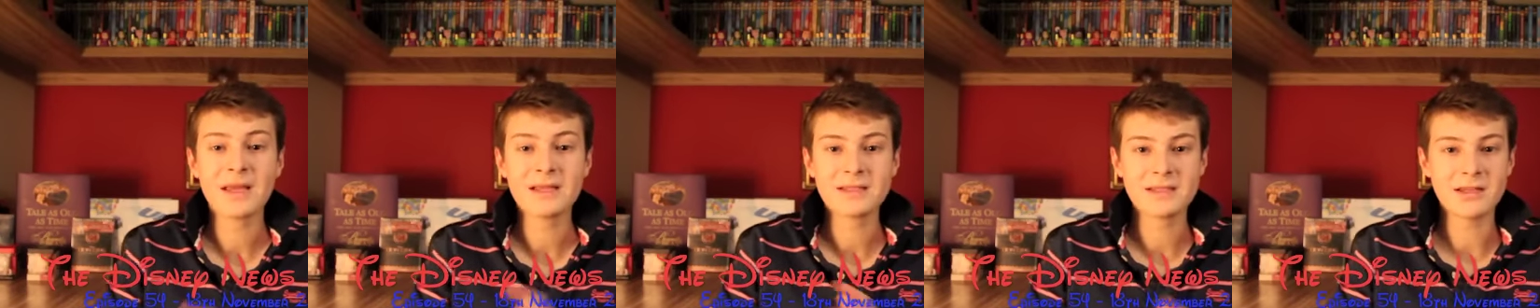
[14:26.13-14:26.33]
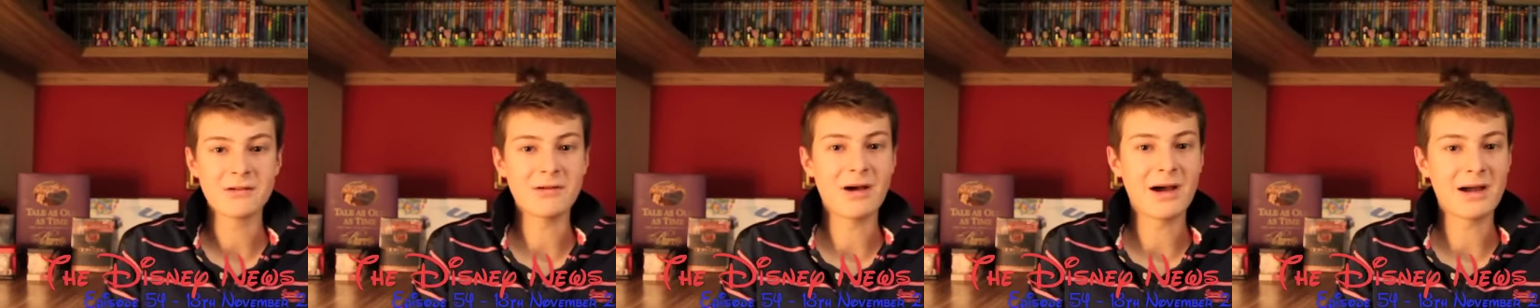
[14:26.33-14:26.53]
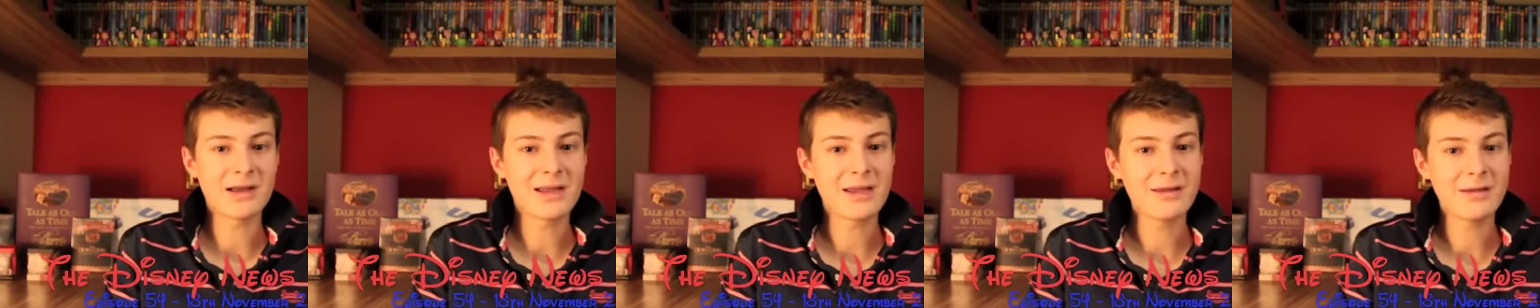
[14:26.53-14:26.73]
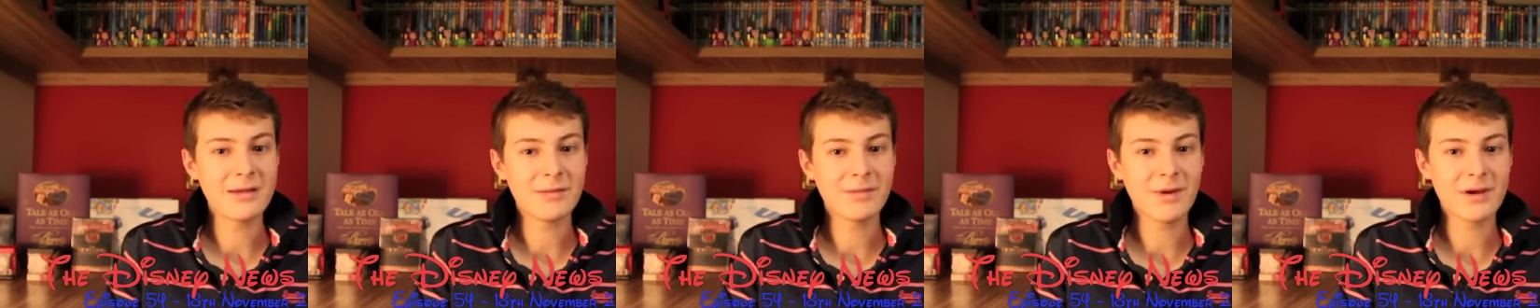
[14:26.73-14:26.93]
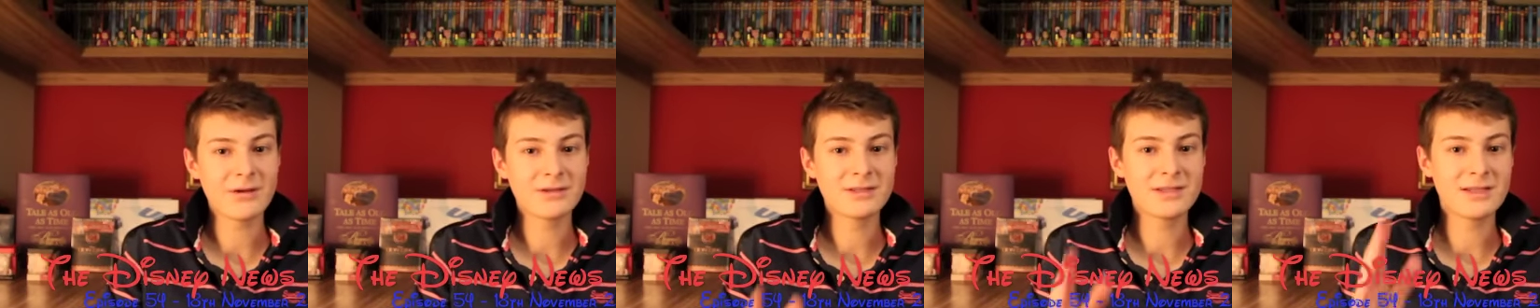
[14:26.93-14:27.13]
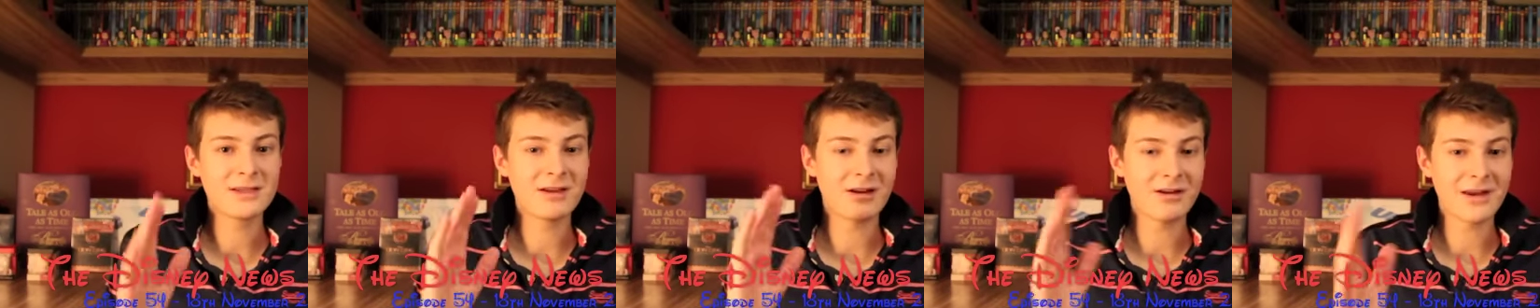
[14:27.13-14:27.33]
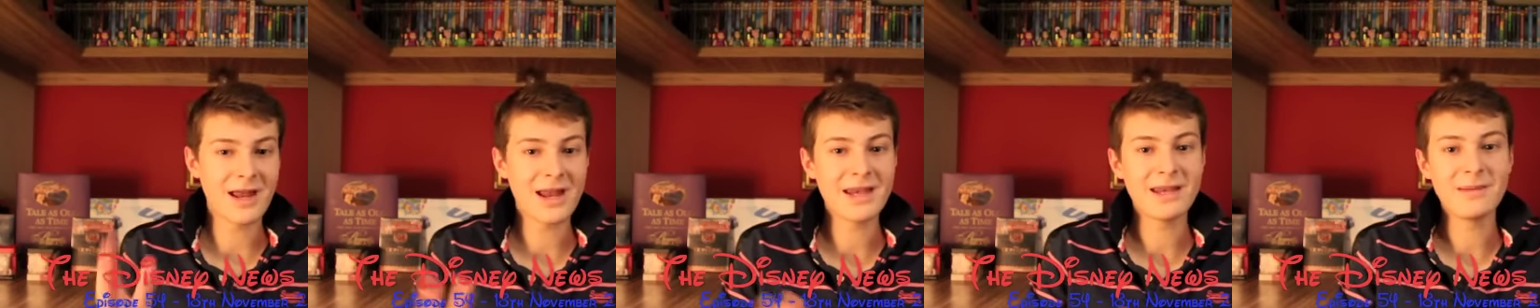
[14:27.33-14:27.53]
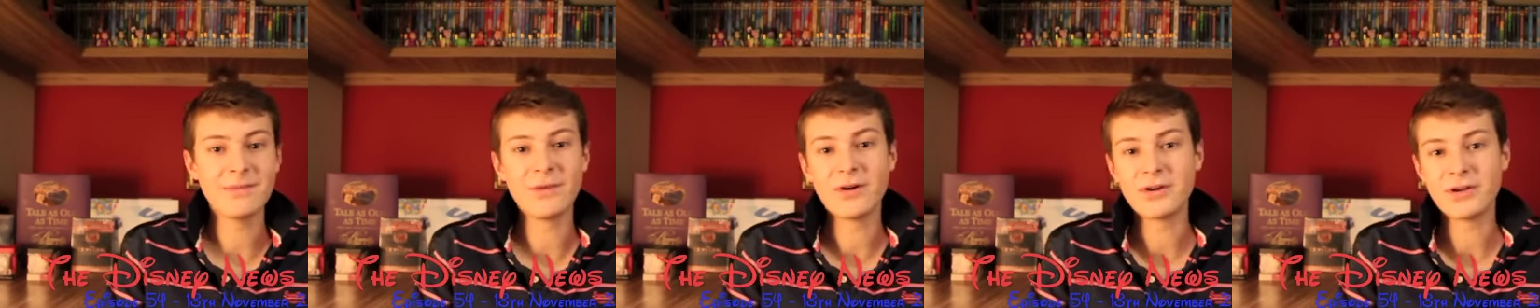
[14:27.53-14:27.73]
So I'll keep you posted on
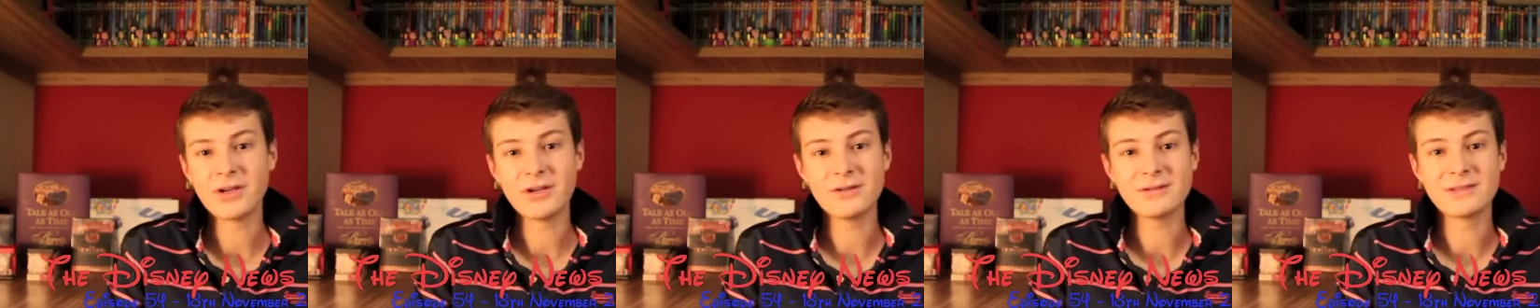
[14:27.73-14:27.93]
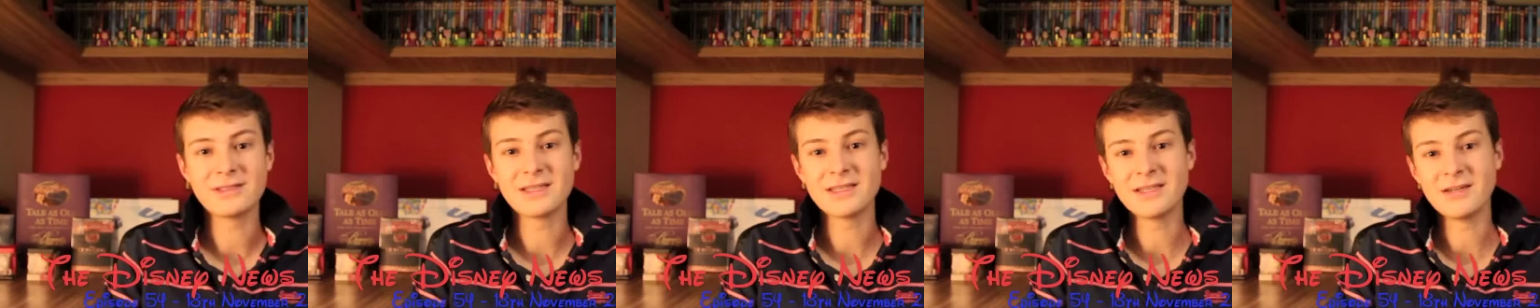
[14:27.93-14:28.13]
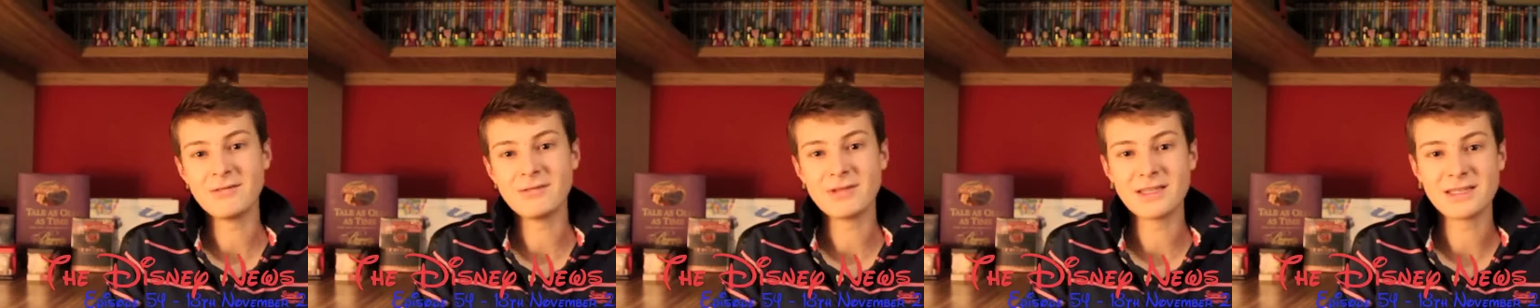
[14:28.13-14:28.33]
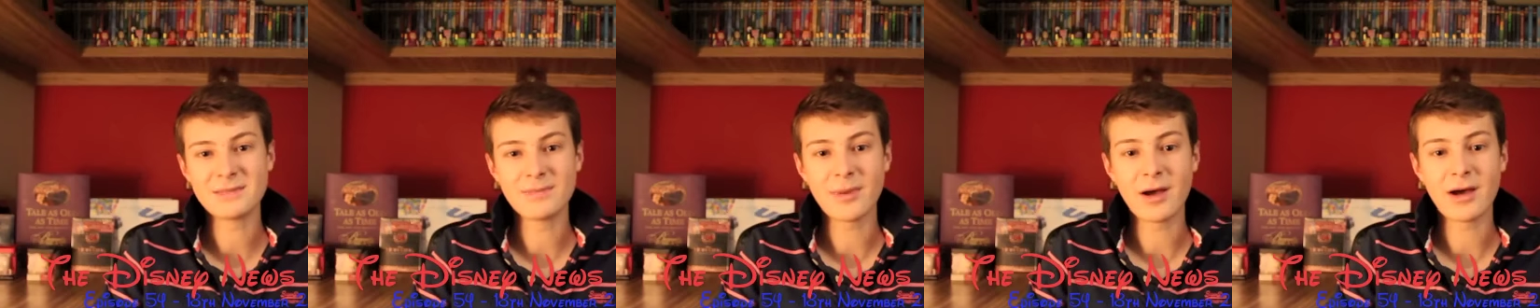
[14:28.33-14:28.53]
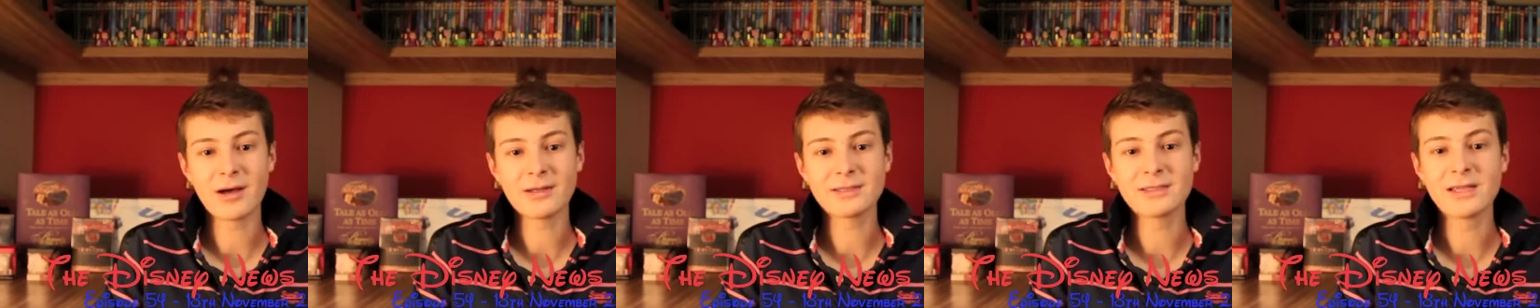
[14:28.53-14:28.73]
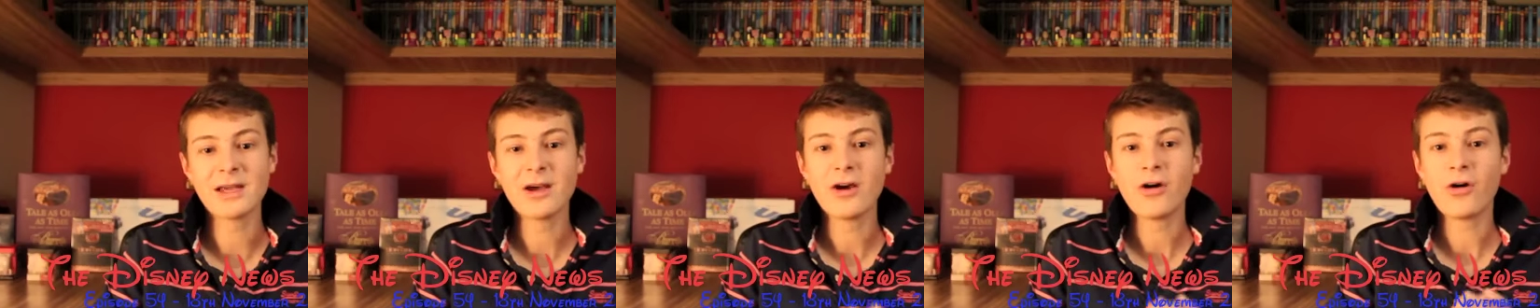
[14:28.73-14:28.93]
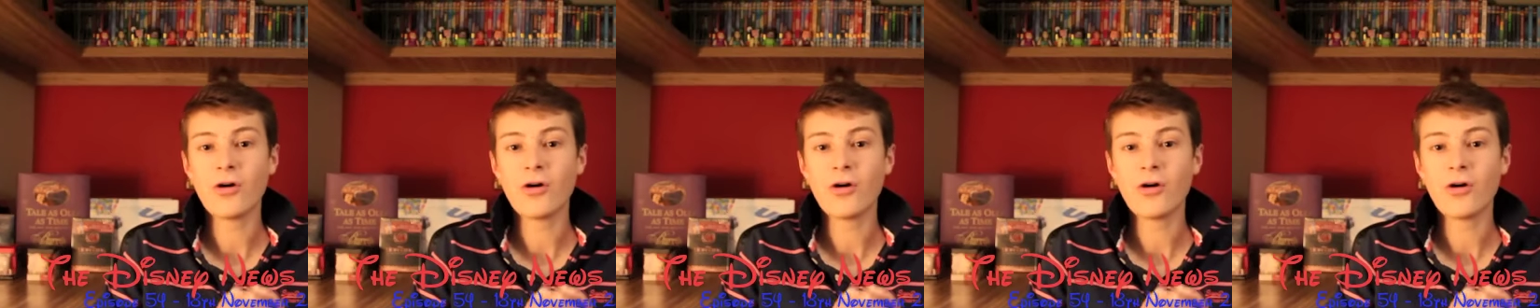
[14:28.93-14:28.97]
any more news to do with the spas